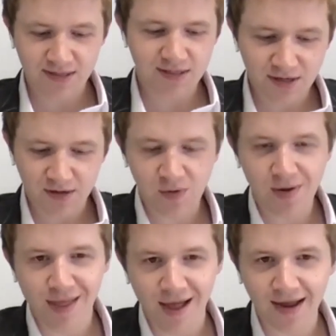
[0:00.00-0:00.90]
You need to start
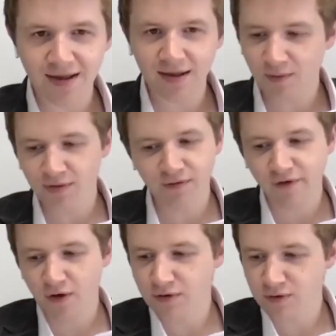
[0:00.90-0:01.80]
doing that with the
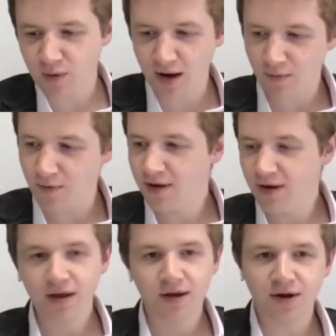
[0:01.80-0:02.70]
phone as well.
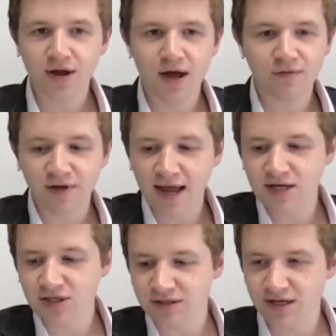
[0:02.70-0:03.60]
You know,
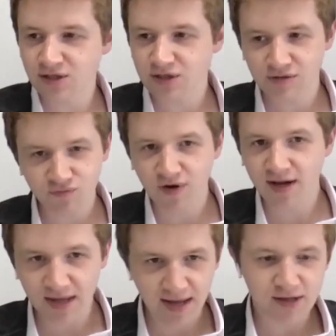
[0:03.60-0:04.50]
notifications, they just
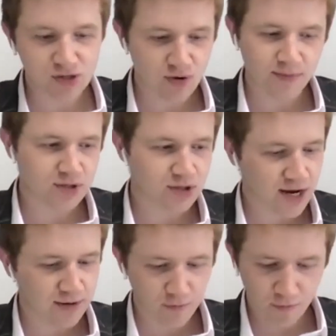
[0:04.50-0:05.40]
really interrupt your
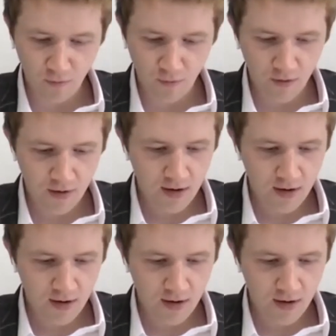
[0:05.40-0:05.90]
chain of thought.